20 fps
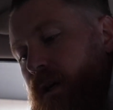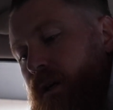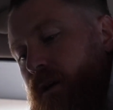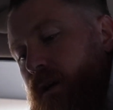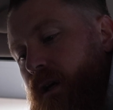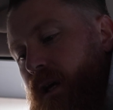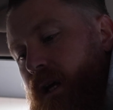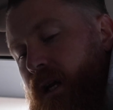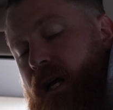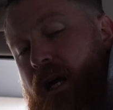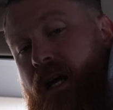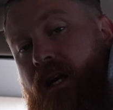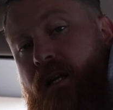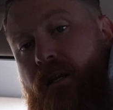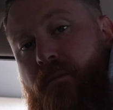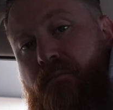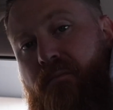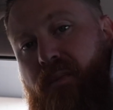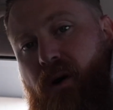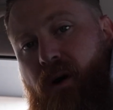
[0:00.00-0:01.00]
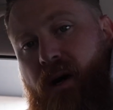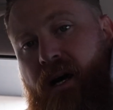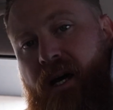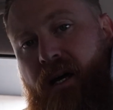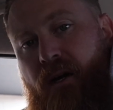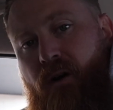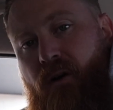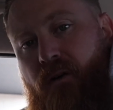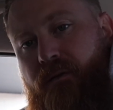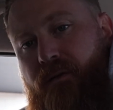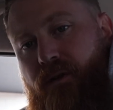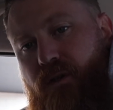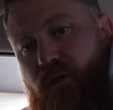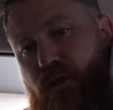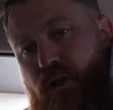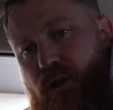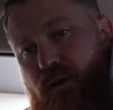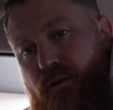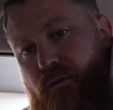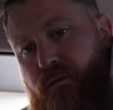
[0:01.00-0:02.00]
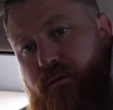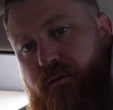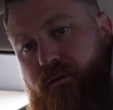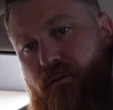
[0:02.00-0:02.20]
You can either buy an off-the-shelf